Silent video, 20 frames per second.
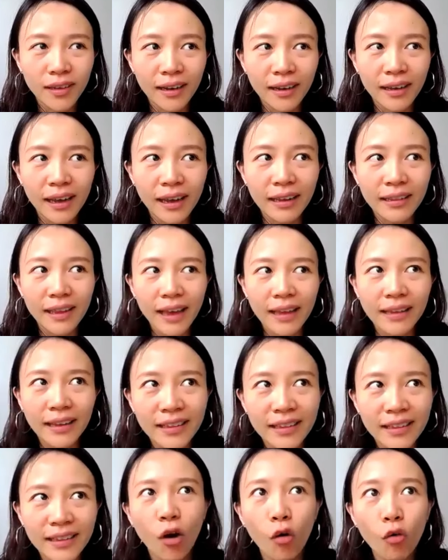And
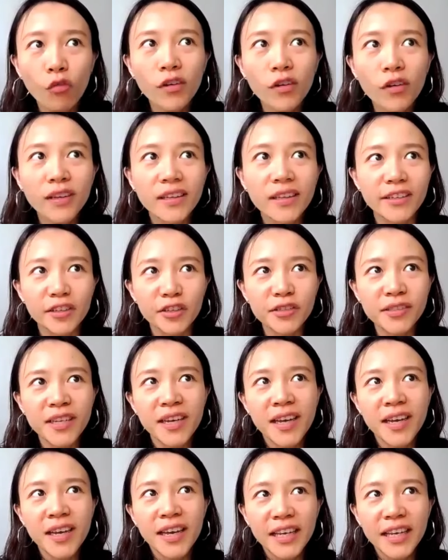I think over the years,
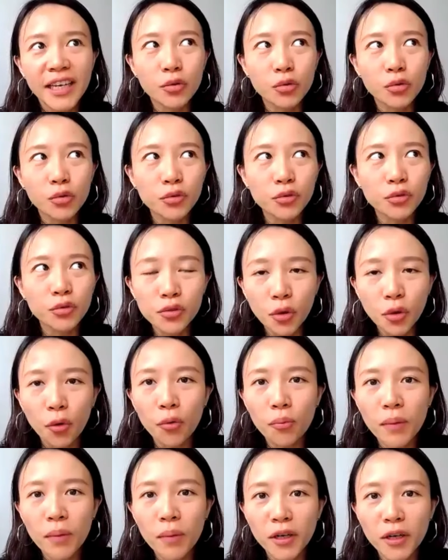he grew
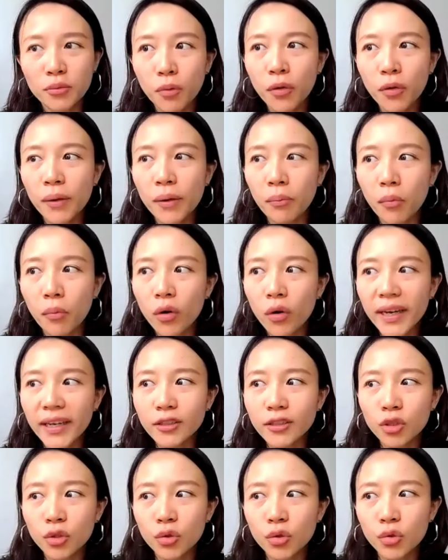so much more and more
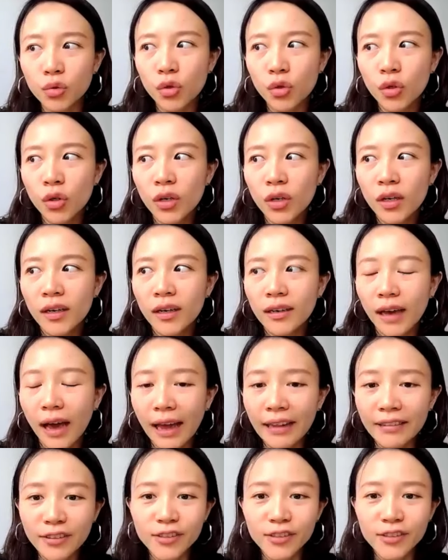into
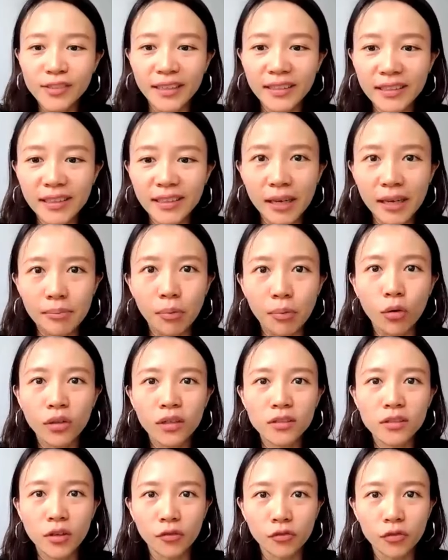understanding the
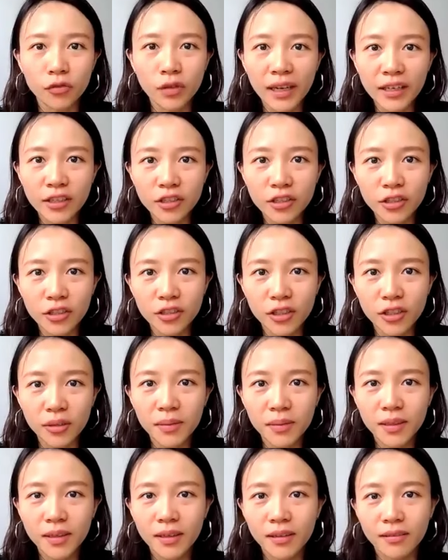importance of relationship,
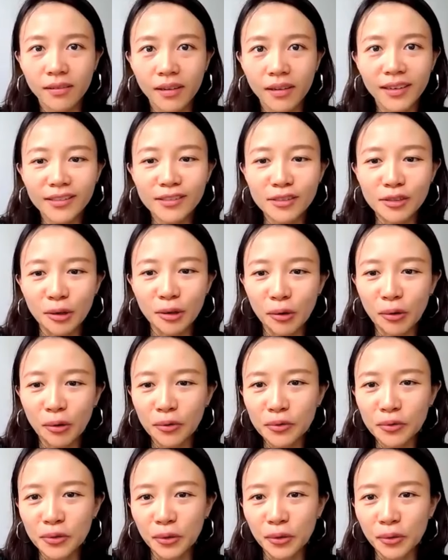right?
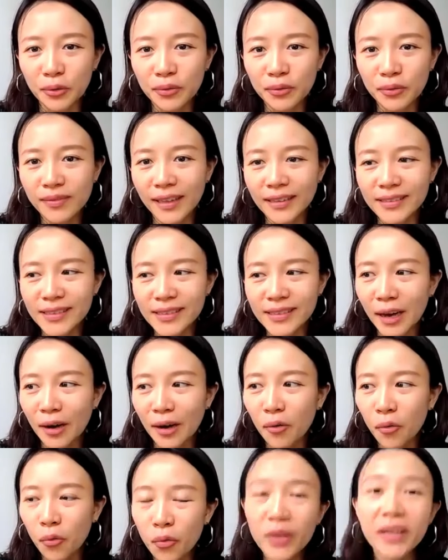So that's
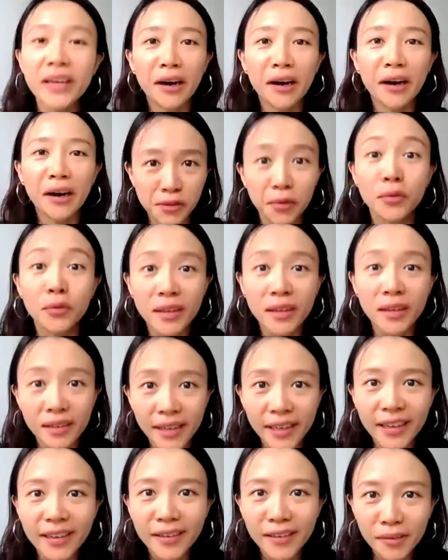how we are also
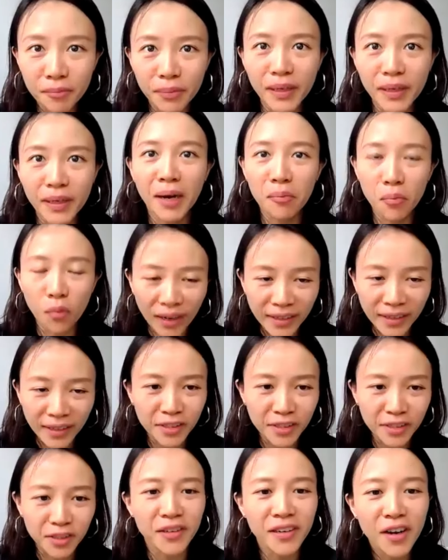learning, become
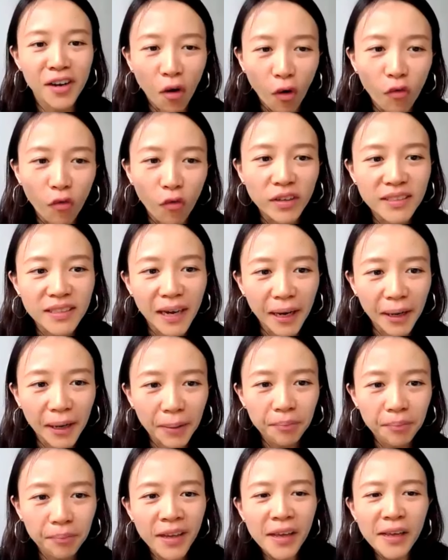wiser over
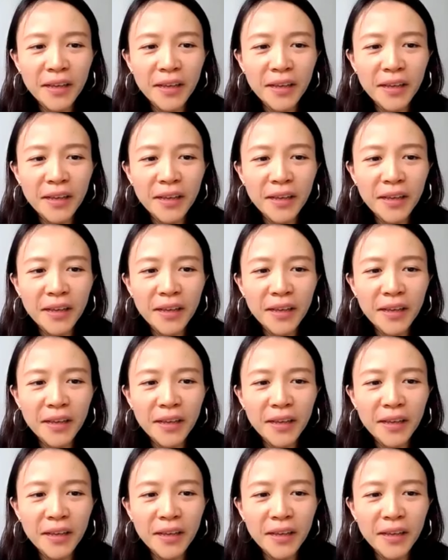time.